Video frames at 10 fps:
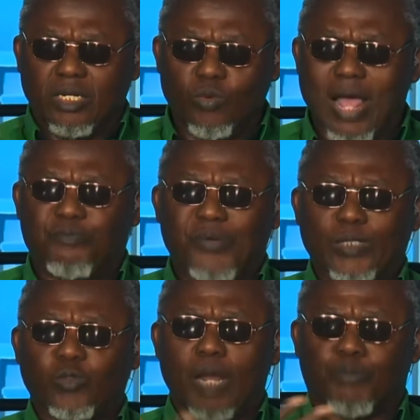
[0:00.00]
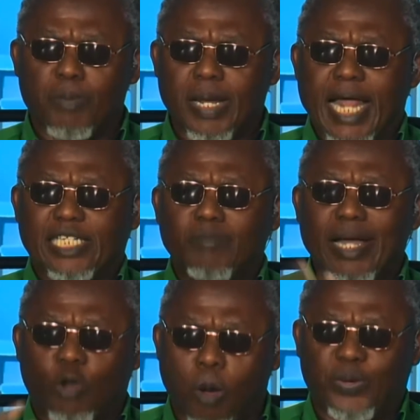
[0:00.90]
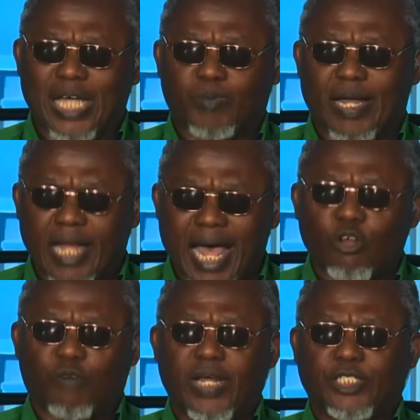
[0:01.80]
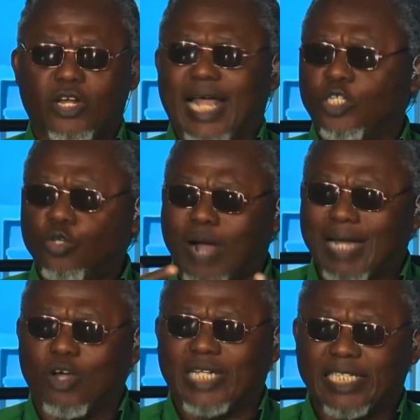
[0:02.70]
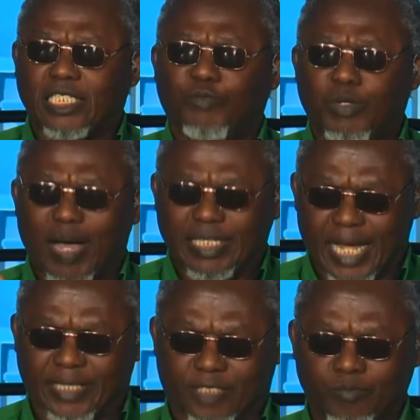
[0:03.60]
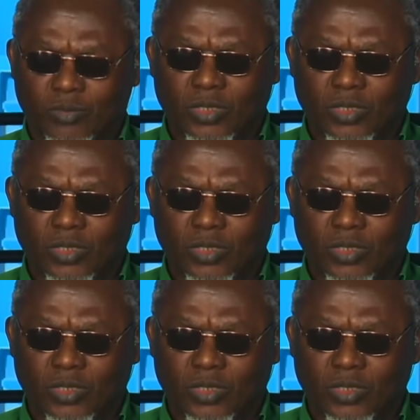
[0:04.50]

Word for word: we are faced with a problem that is made complex by the hand of nature that you cannot achieve it by chance.